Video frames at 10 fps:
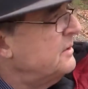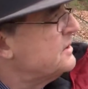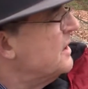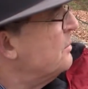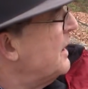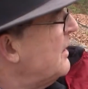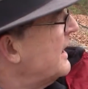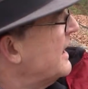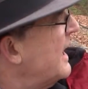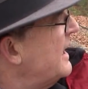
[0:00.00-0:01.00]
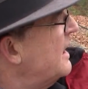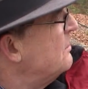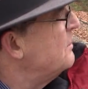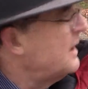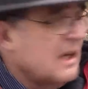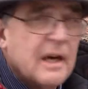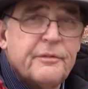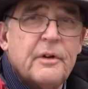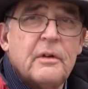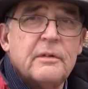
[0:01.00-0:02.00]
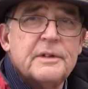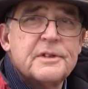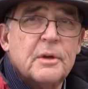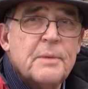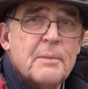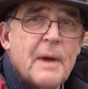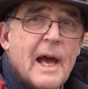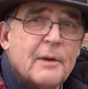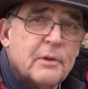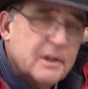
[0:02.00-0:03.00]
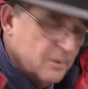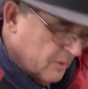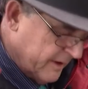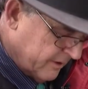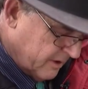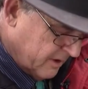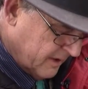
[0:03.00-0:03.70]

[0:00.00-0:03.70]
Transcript: snow belt like I am, be careful. It's going to be a bad one. The weather girl